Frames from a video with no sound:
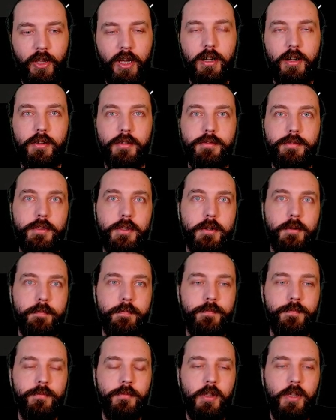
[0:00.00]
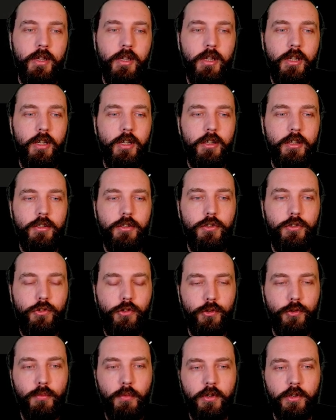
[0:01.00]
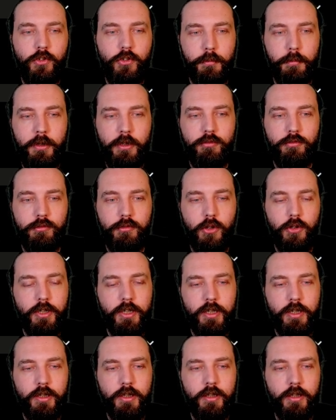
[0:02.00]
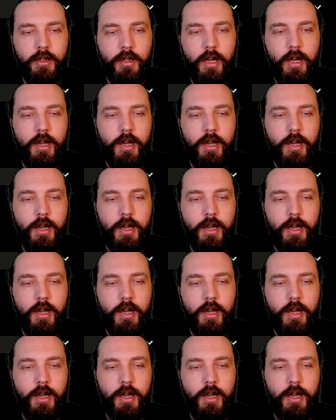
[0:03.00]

out of them, you do want to be running